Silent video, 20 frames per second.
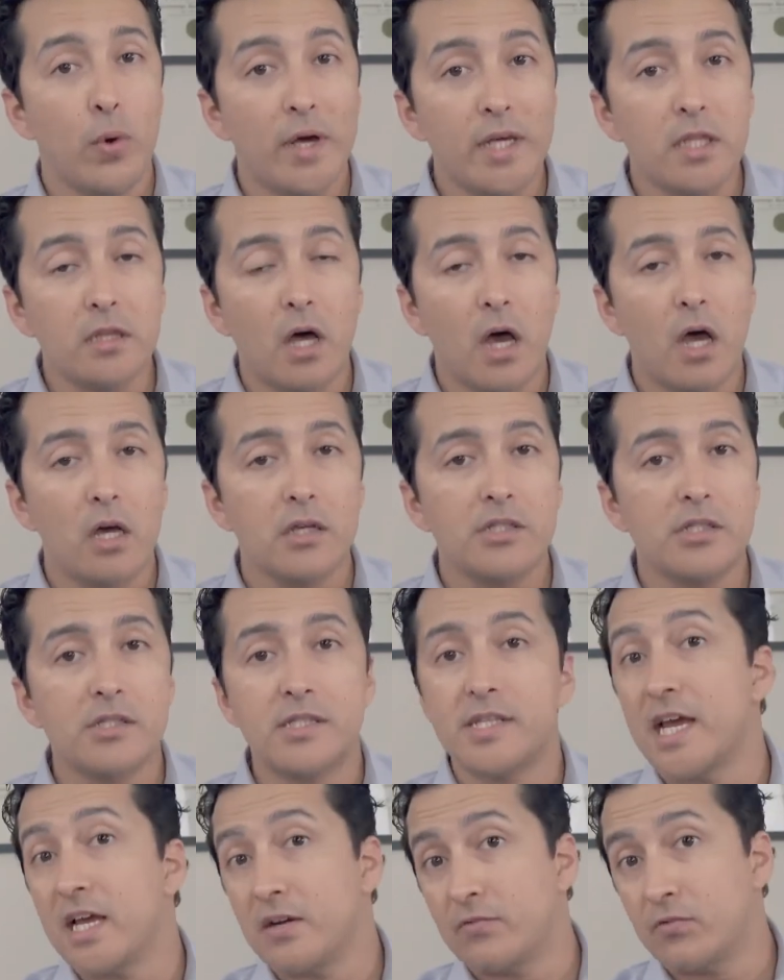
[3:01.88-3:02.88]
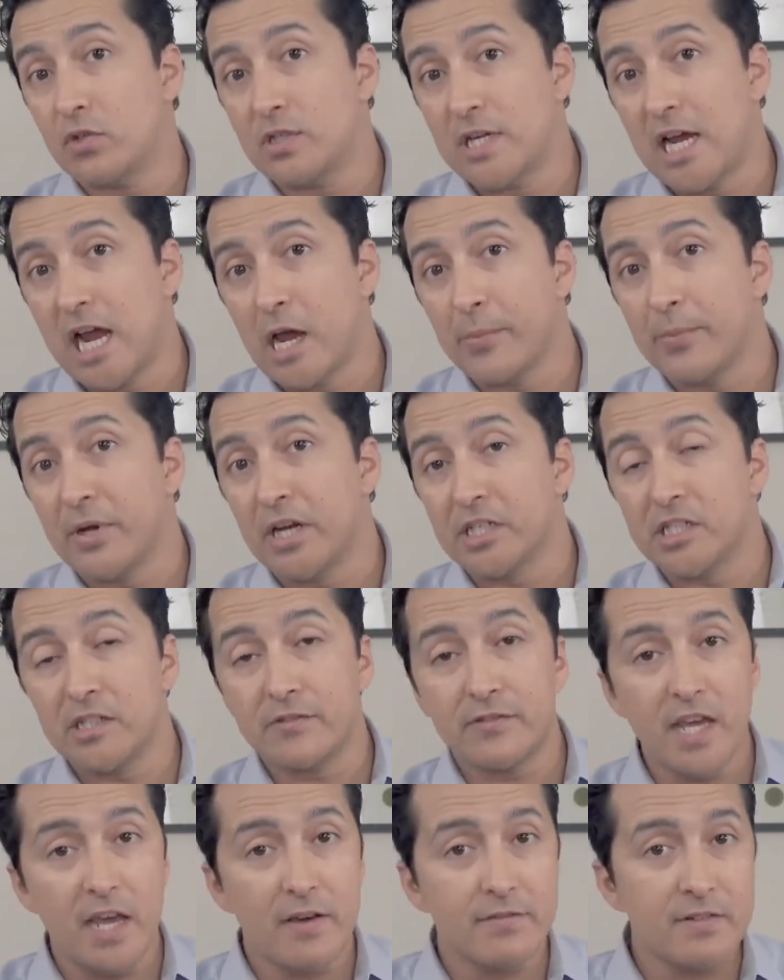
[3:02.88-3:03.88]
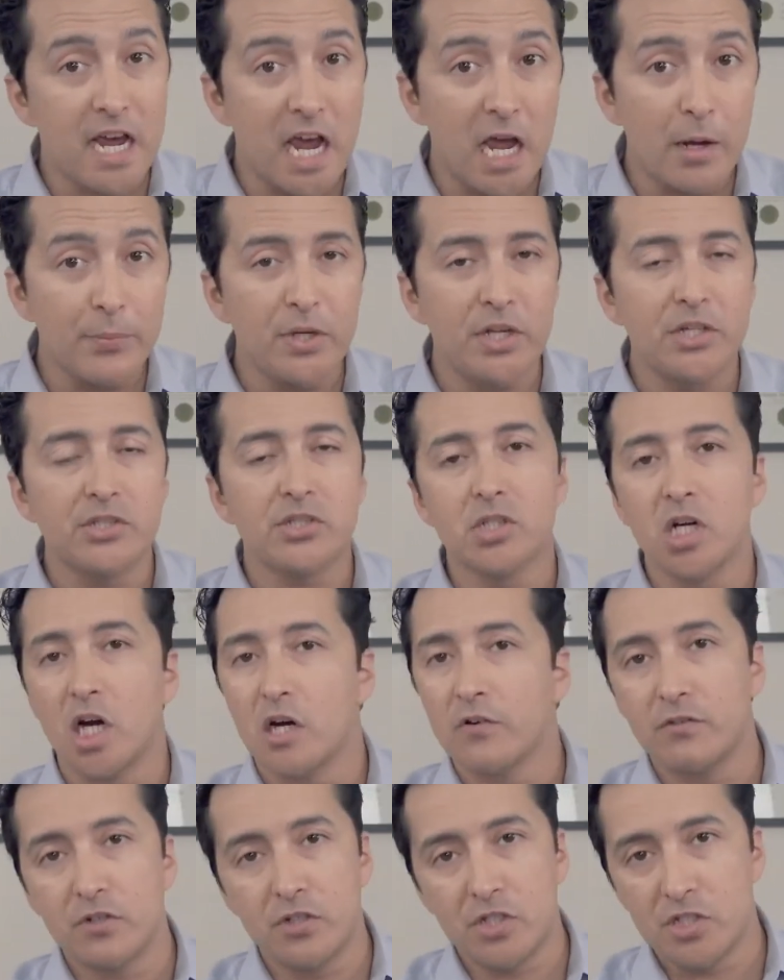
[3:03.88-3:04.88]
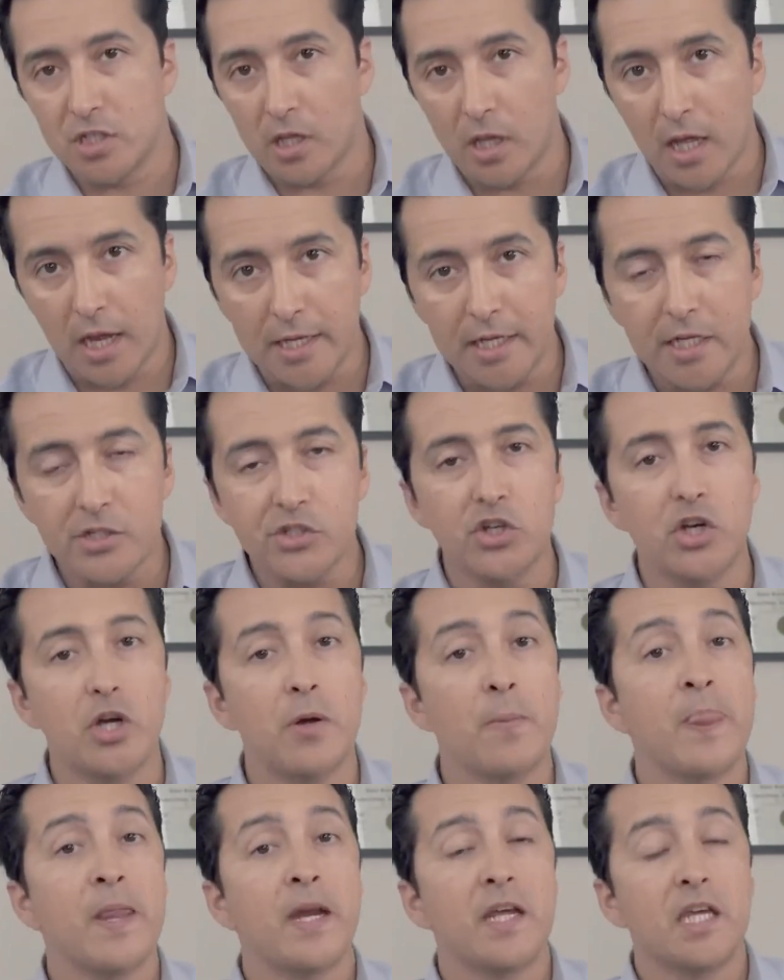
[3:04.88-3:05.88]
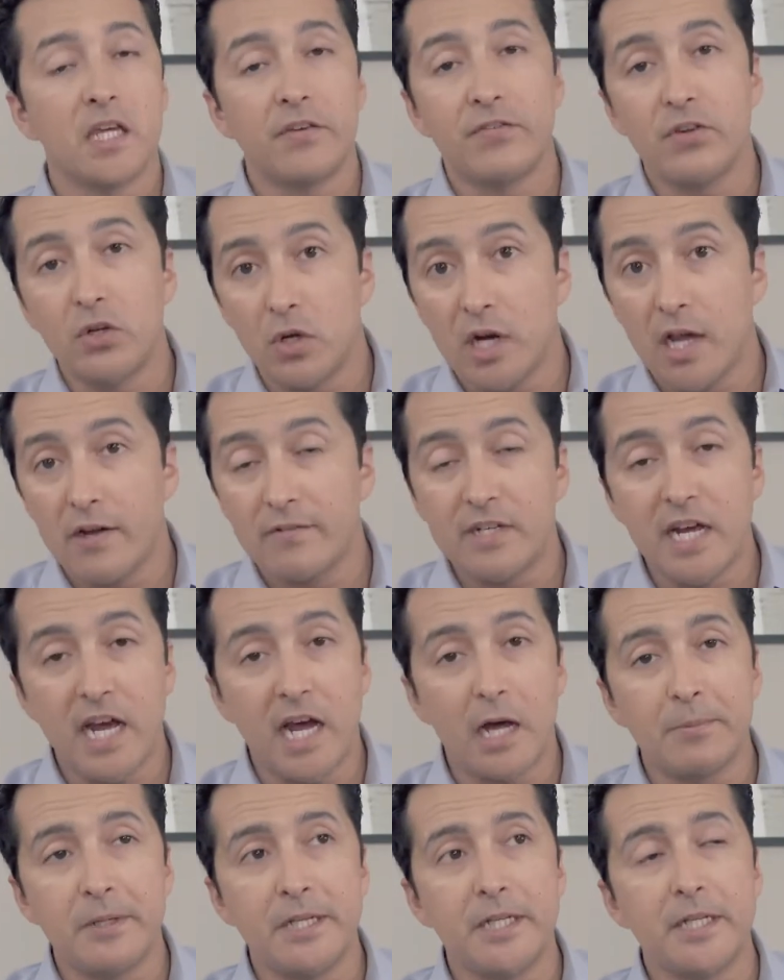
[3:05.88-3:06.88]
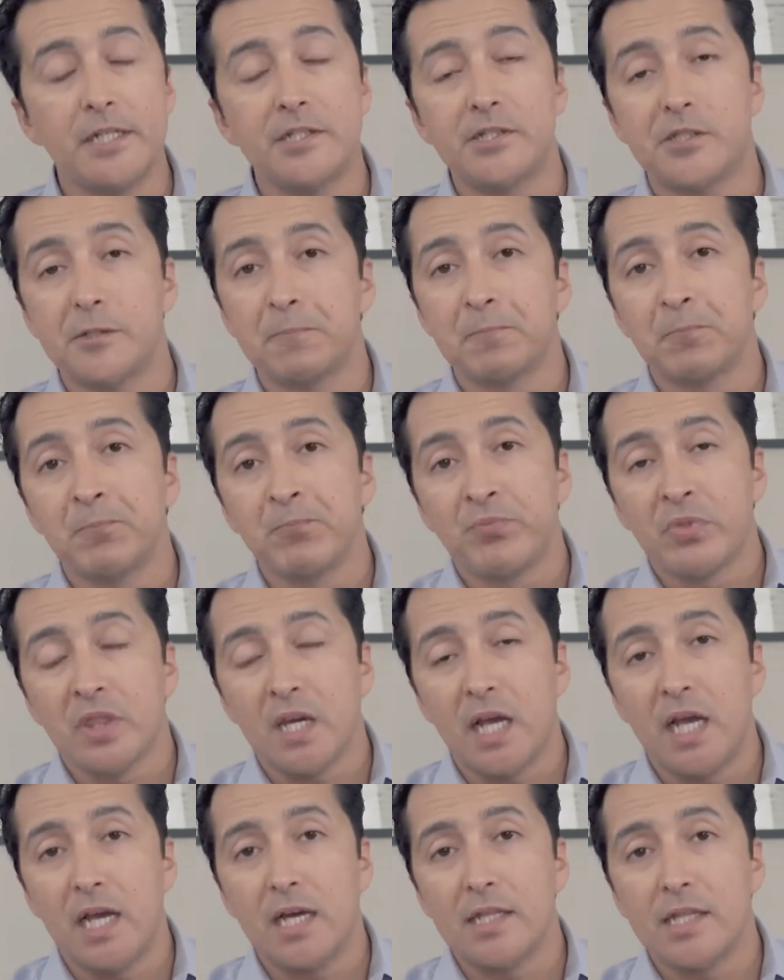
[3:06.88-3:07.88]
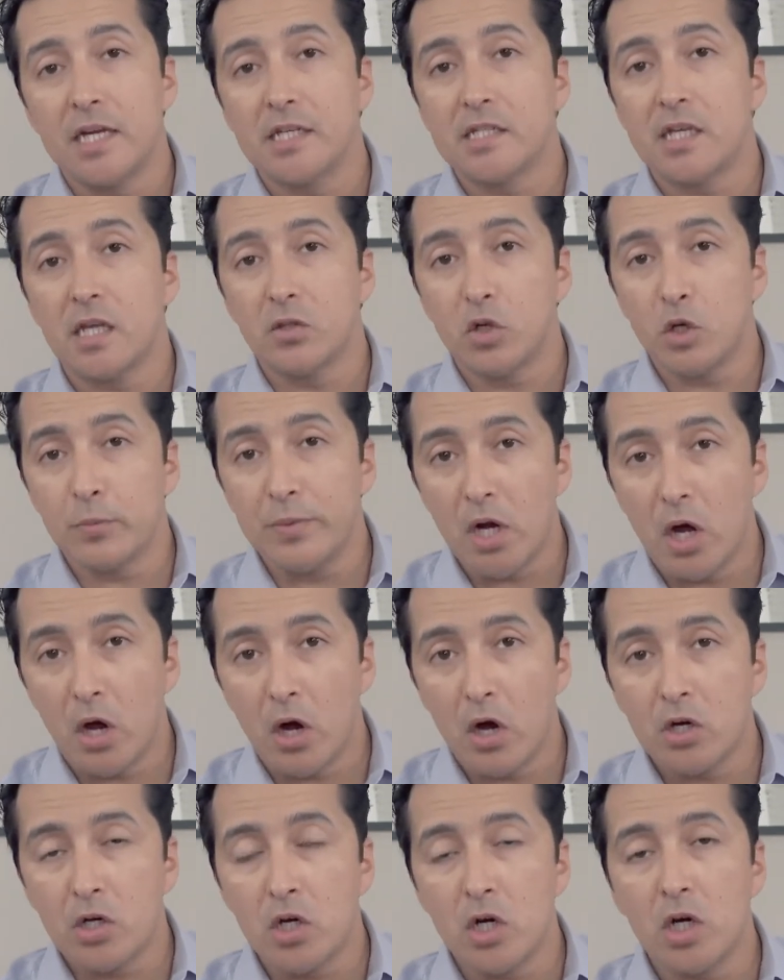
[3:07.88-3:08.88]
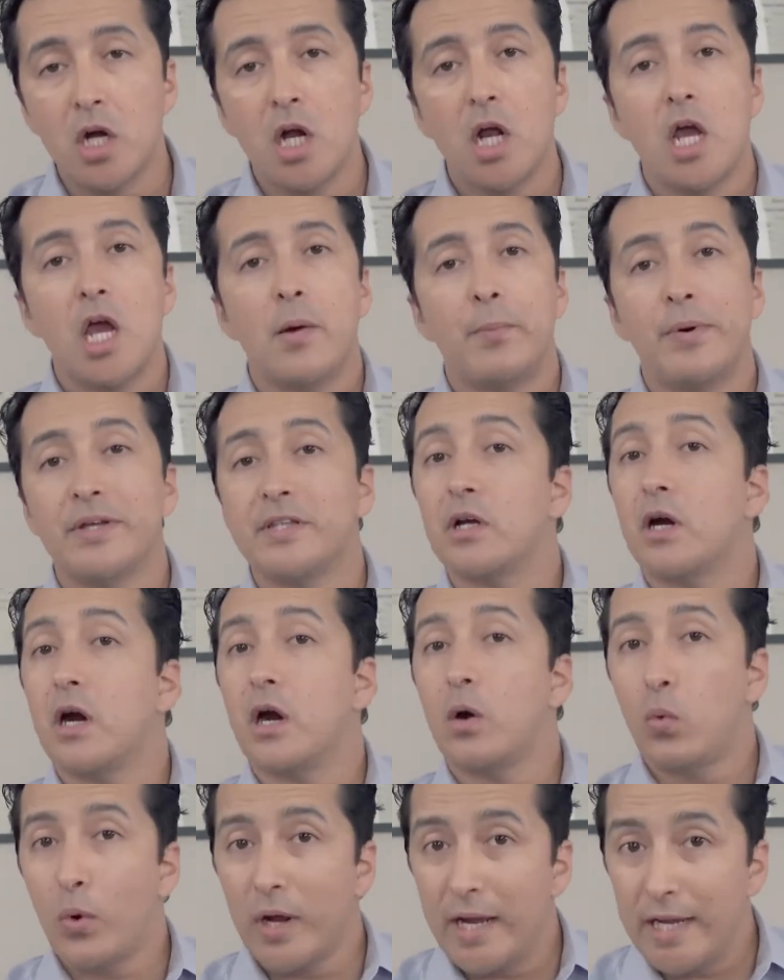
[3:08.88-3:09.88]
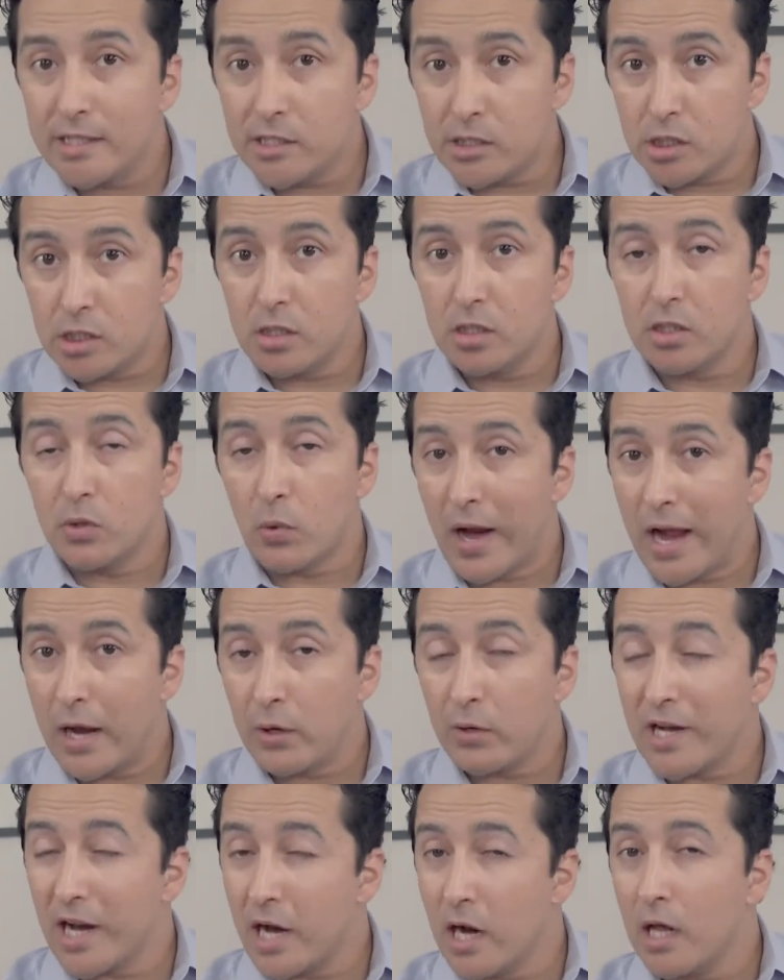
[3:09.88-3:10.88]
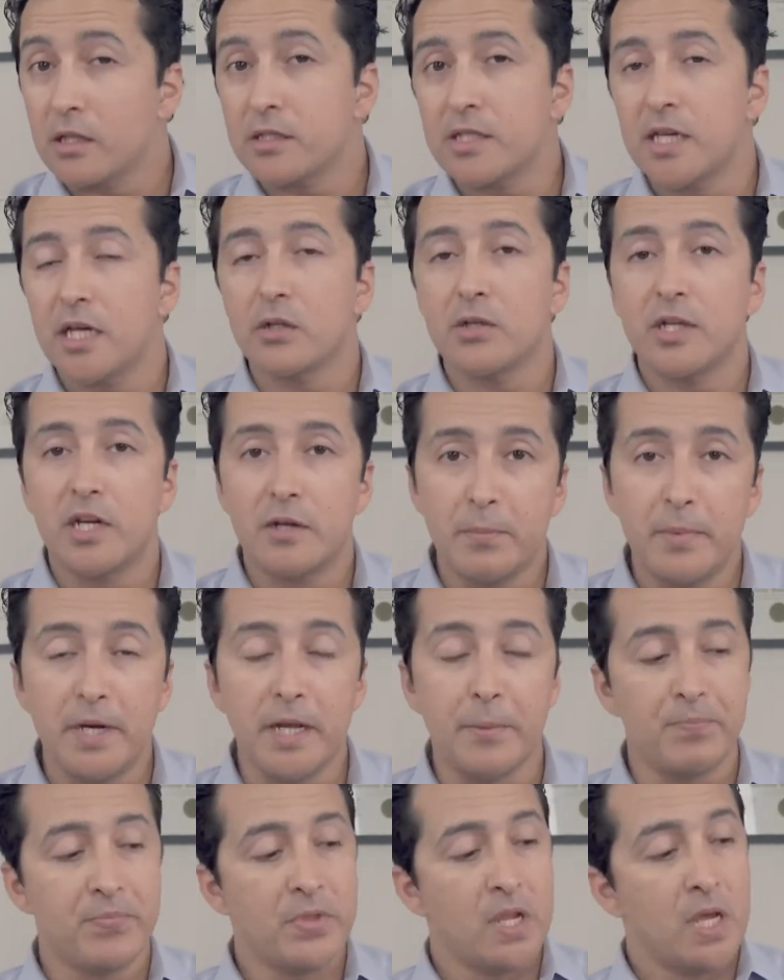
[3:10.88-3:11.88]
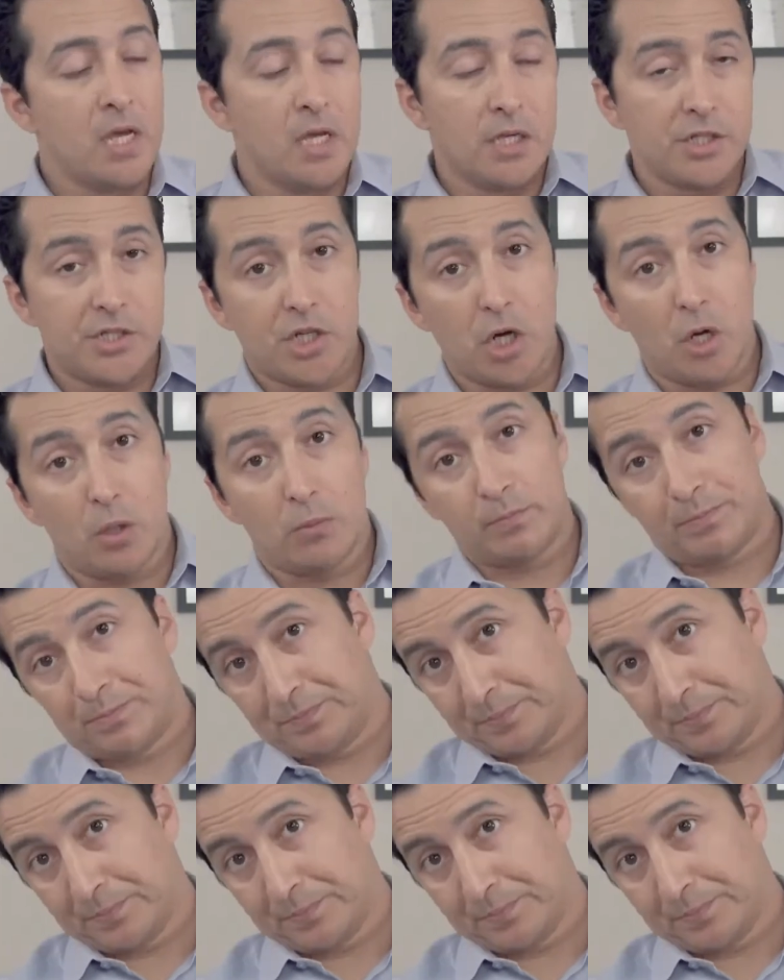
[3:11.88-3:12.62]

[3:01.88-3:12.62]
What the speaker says: weight loss than for diabetes. If they have diabetes, coverage is a lot easier. If you don't have diabetes, then it's a little bit harder, but there are ways around it, and I'll tell you in a minute. So,